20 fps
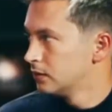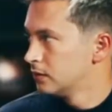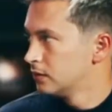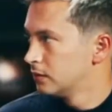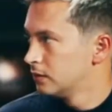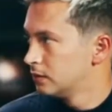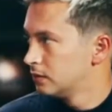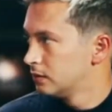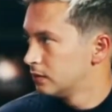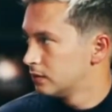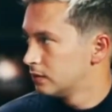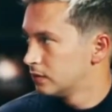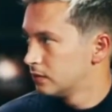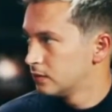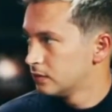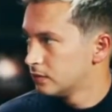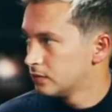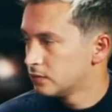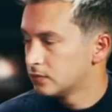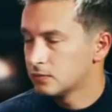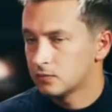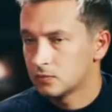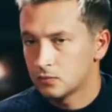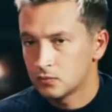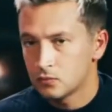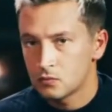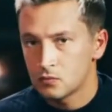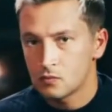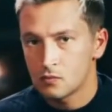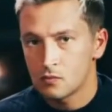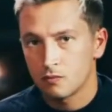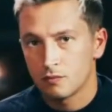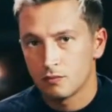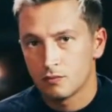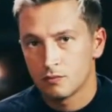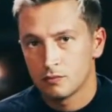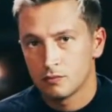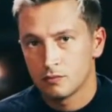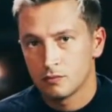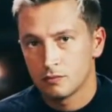
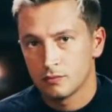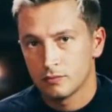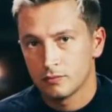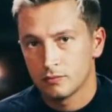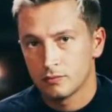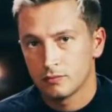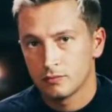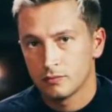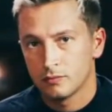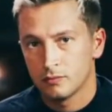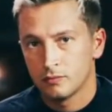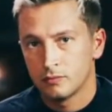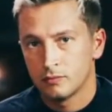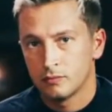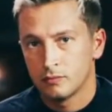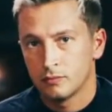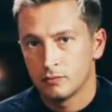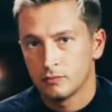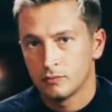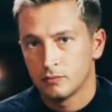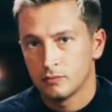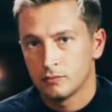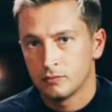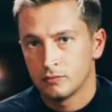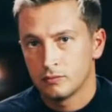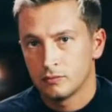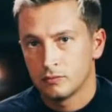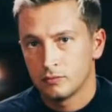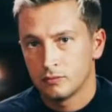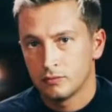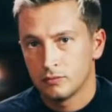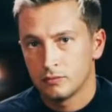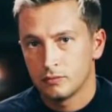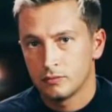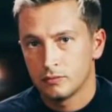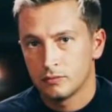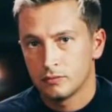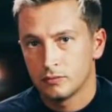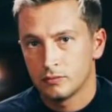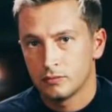
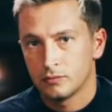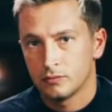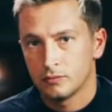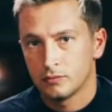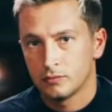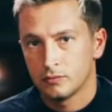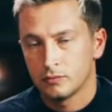(silent)